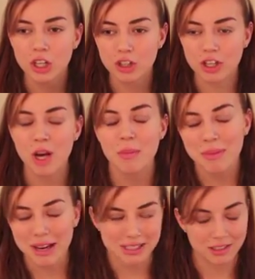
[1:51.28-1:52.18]
you're coming
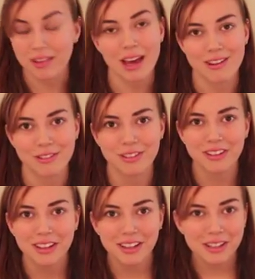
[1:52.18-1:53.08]
back to life.
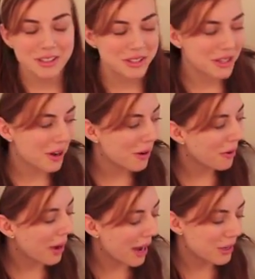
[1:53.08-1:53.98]

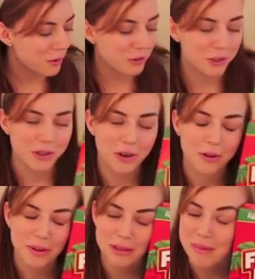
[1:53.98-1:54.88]
So I usually go
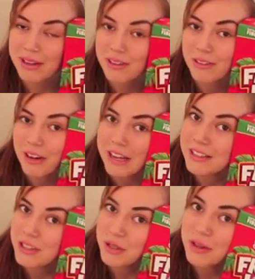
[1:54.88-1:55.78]
with my
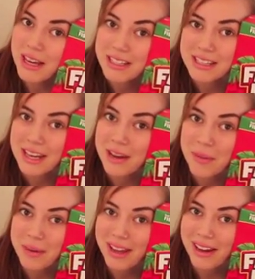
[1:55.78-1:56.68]
friend Toucan
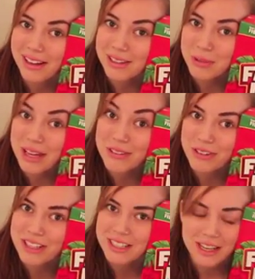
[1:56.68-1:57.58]
Sam and we have a
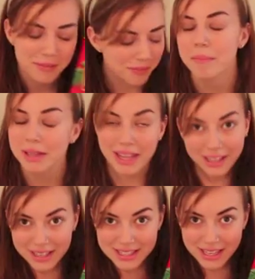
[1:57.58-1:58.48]
great time. But like
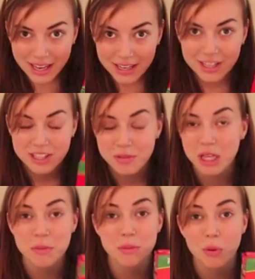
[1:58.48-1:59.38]
I said, I
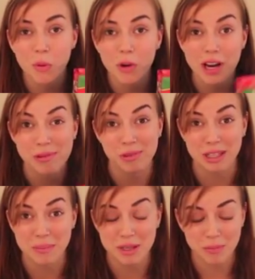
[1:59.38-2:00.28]
sometimes pour a
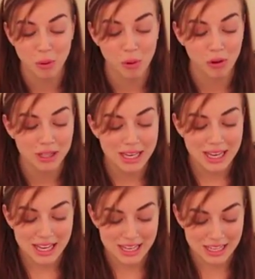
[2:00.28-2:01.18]
really big bowl,
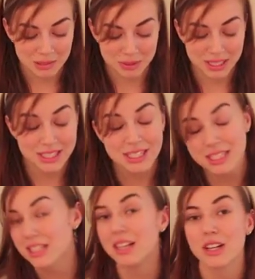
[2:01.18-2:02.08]
and because this
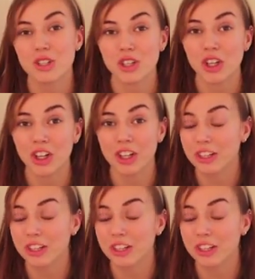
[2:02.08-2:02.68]
is a lot of sugar,